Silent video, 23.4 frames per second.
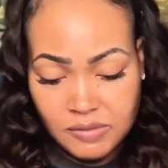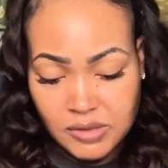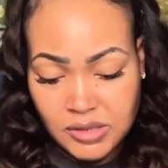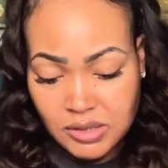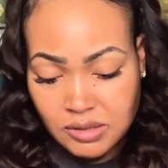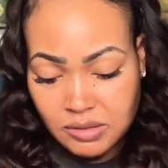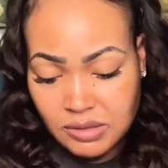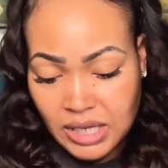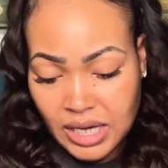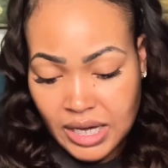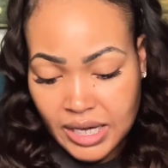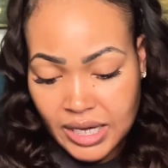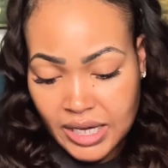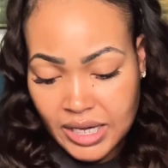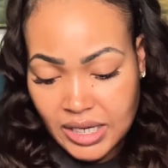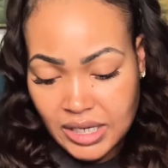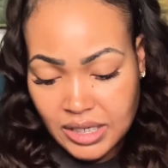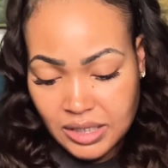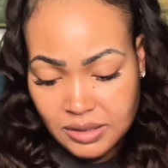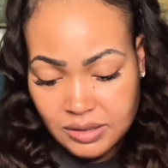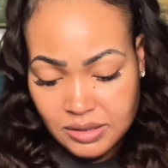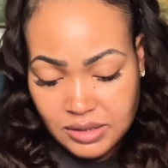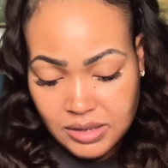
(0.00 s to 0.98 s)

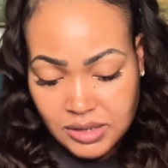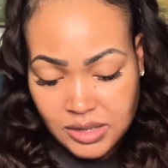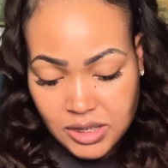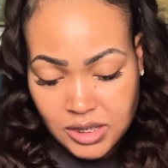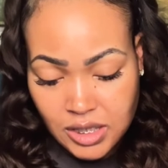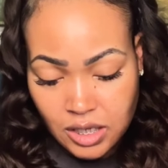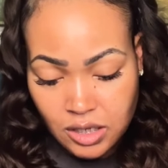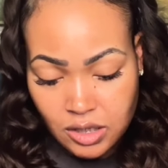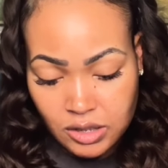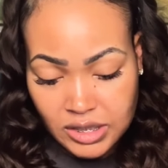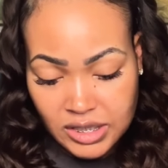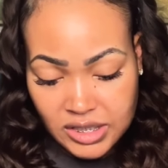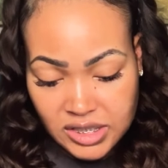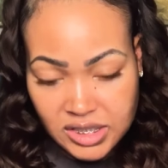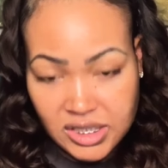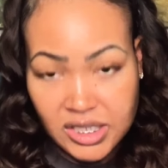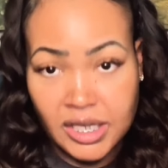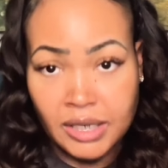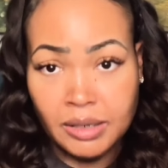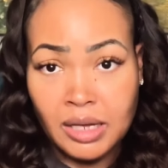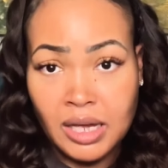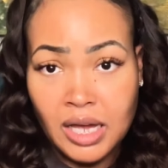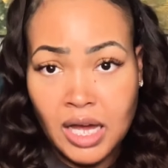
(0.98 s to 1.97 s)
Okay. So let's
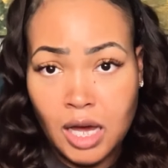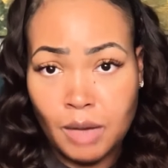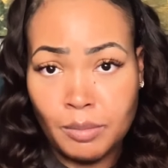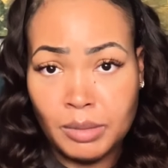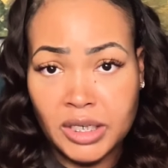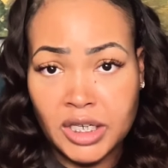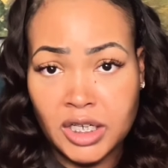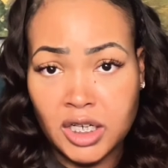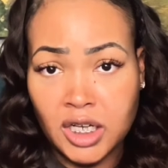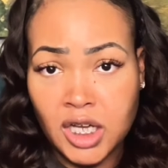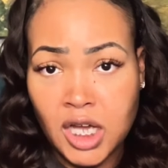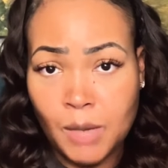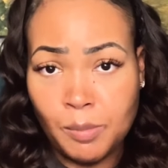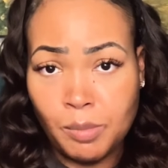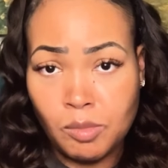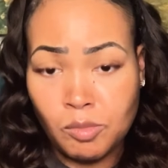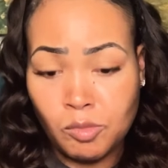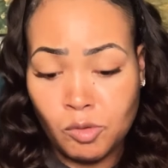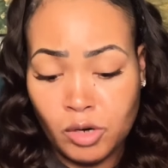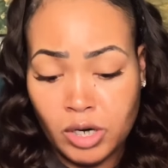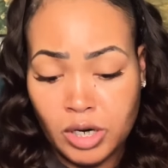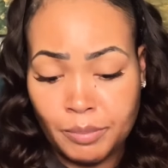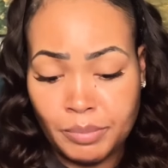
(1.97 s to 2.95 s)
see. I'm going to get a couple
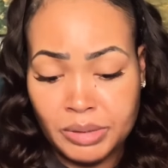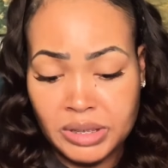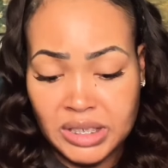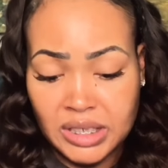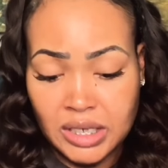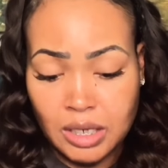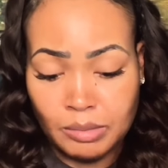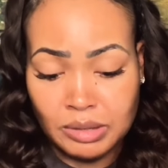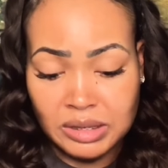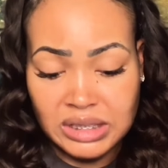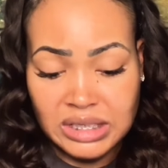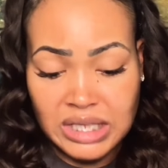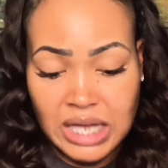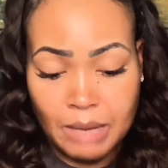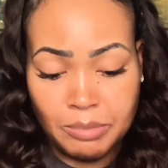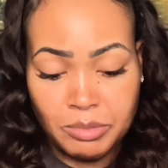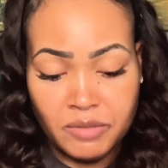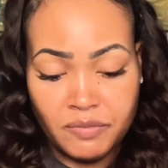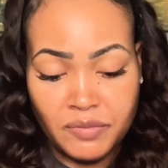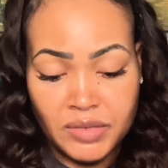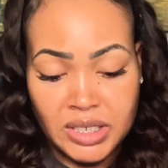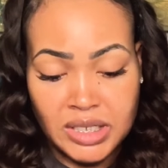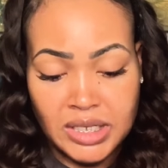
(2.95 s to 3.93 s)
more, but then I'm going to stop
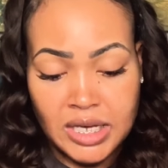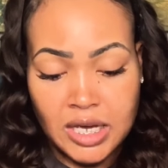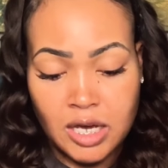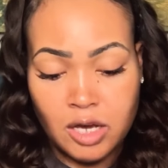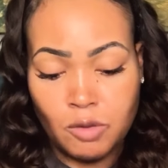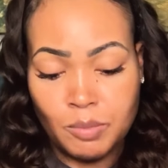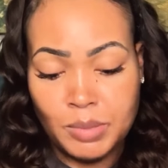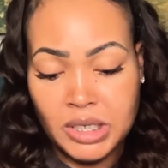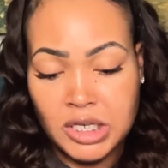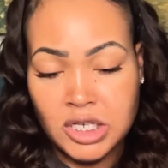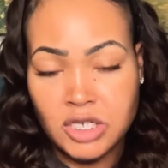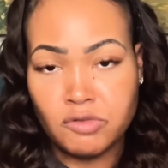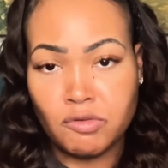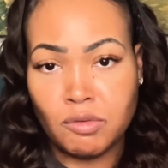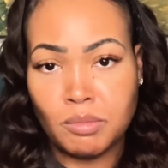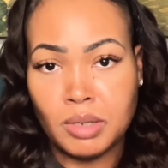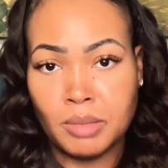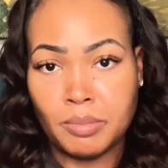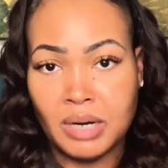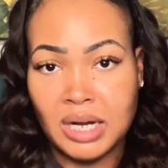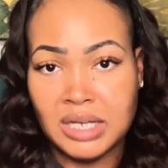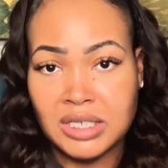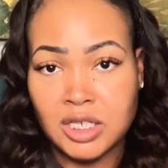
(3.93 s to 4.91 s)
the video, because
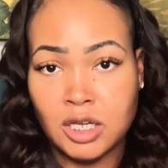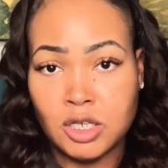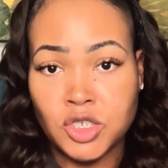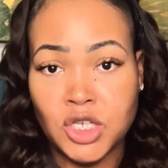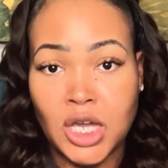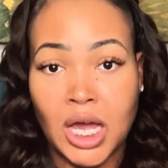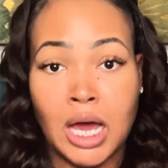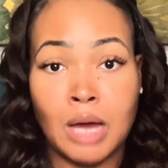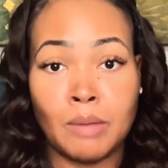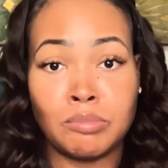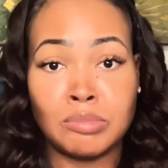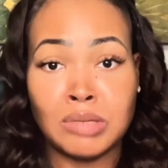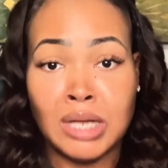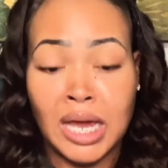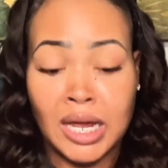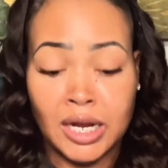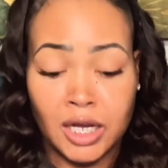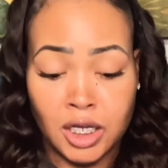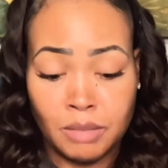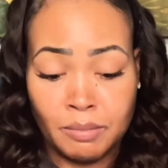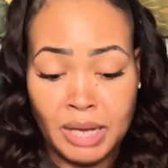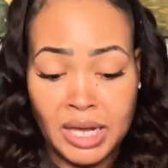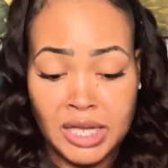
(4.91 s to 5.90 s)
remember I told you I'm
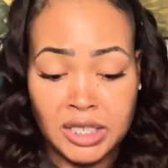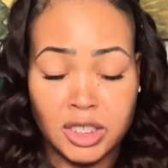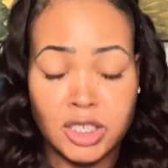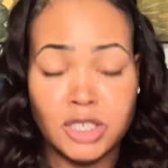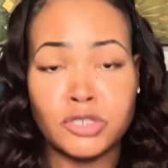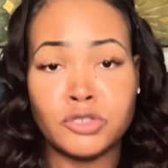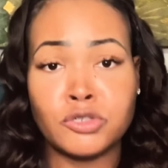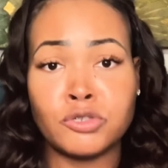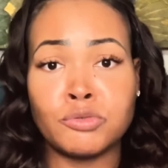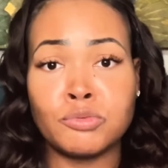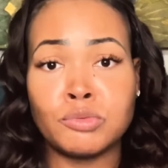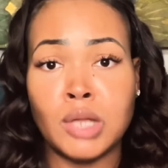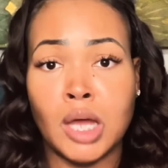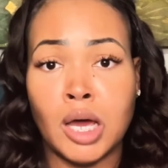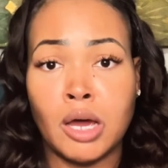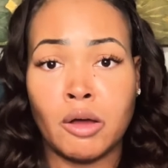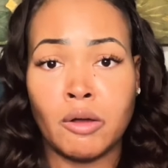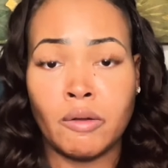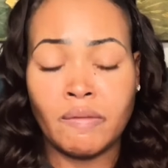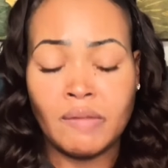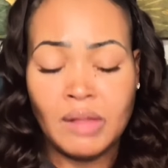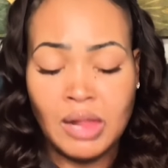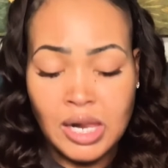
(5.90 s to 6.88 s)
not going to make these too
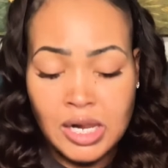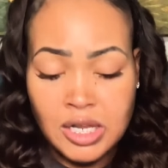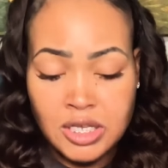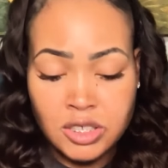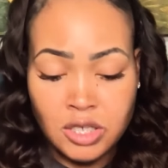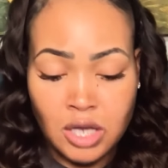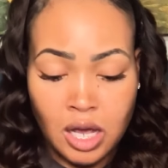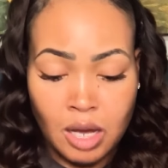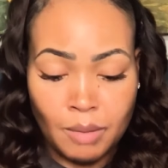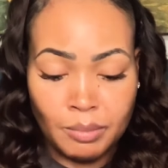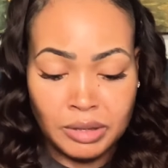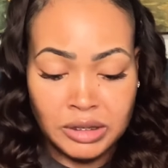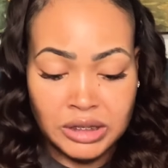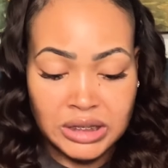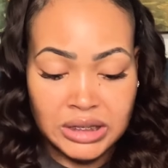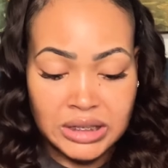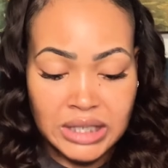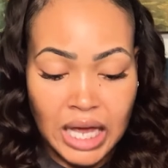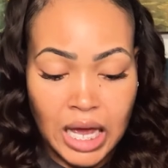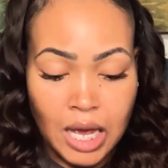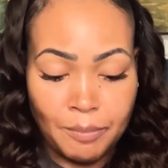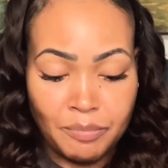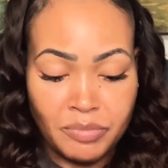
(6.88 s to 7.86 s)
long. So I'm going to
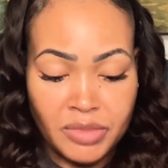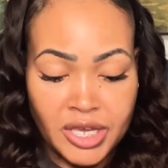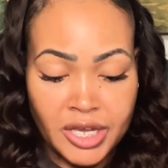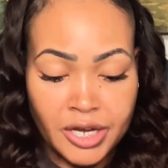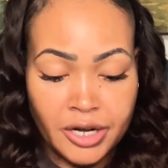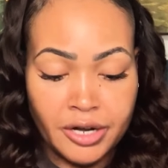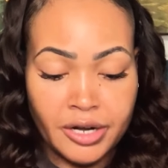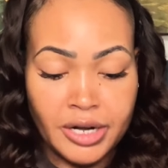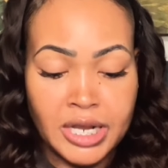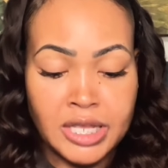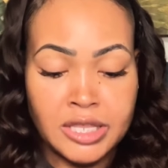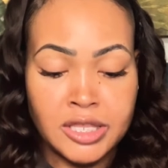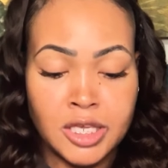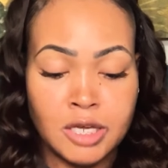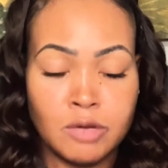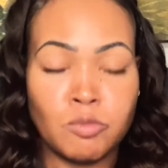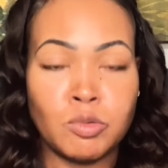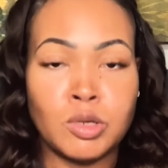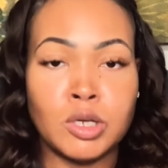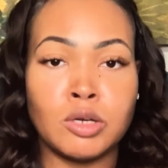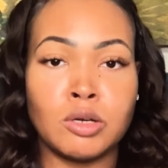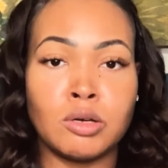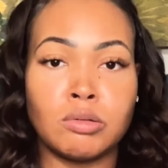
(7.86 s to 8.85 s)
stop there, and
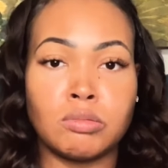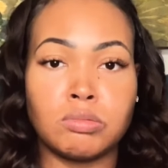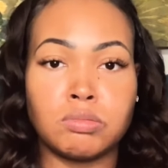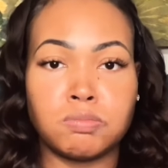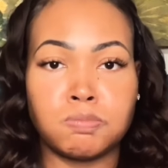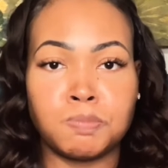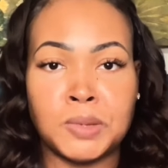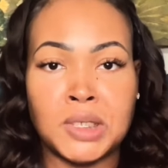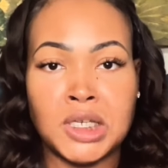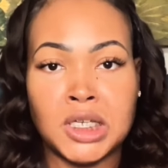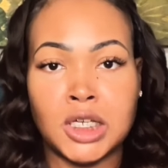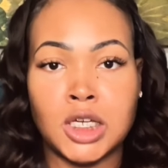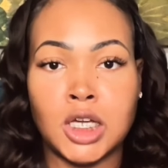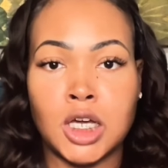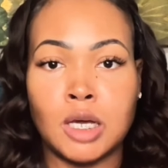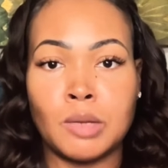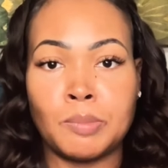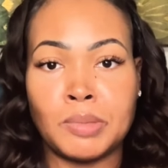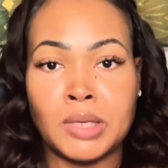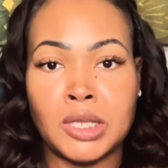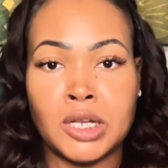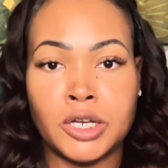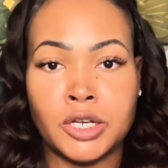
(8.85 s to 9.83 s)
then we'll pick
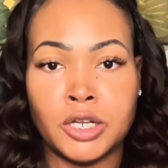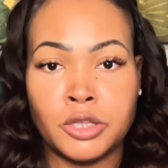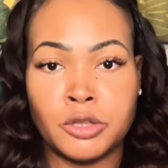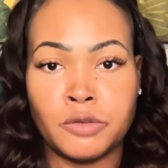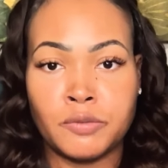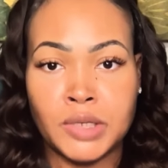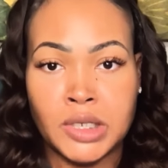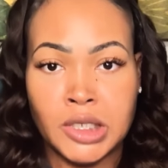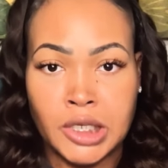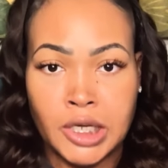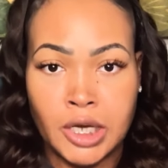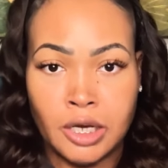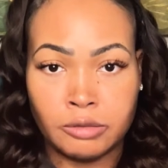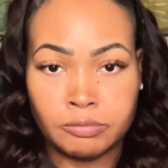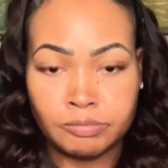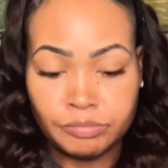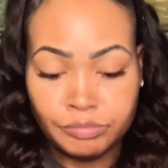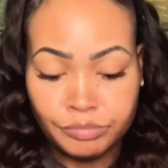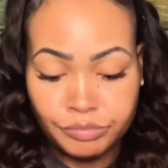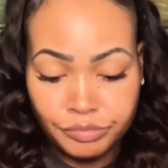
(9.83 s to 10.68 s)
up in another video.